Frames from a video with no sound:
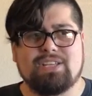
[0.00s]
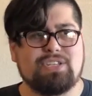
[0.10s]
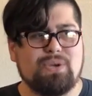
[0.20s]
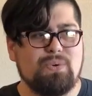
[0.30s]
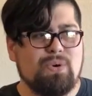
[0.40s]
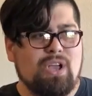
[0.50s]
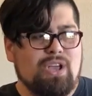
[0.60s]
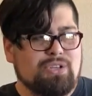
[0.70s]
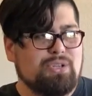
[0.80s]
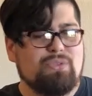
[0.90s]
to
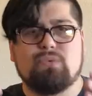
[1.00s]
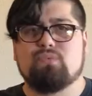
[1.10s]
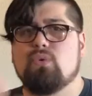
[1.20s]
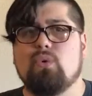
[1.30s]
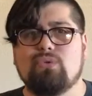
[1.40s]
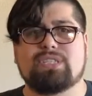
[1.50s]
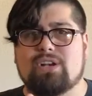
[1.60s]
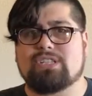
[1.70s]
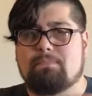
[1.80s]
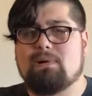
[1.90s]
the rules that
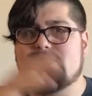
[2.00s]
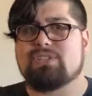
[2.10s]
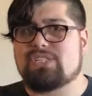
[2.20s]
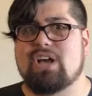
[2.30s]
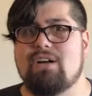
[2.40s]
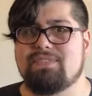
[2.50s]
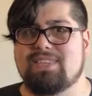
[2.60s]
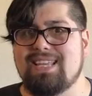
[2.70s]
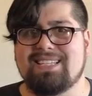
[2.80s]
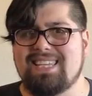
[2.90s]
are supposed to solve
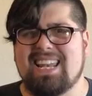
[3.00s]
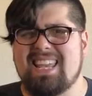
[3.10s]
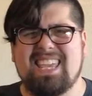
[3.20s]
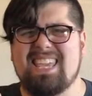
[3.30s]
things, you know,